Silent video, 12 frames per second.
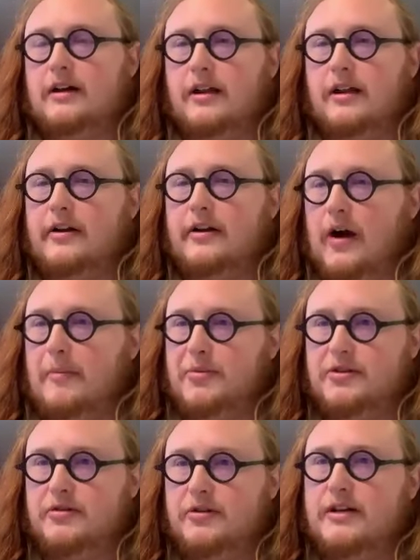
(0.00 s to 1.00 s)
a lot of
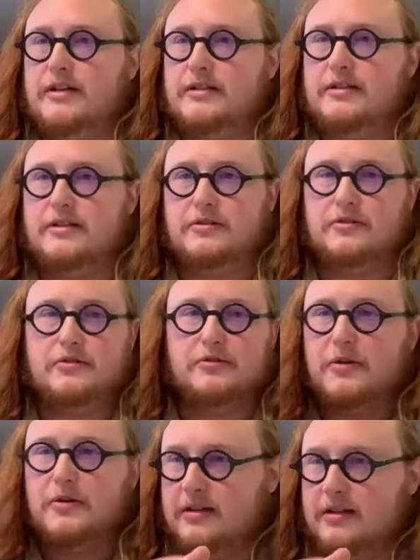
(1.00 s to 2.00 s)
opportunities
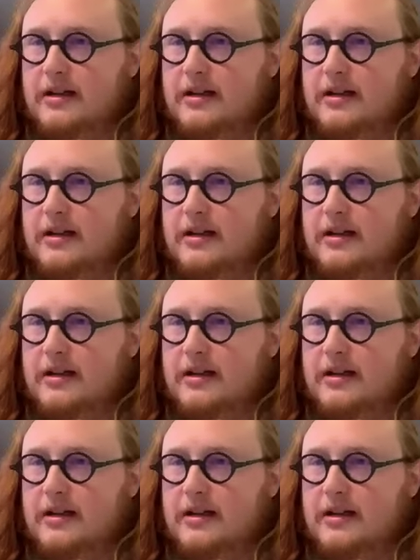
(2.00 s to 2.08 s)
to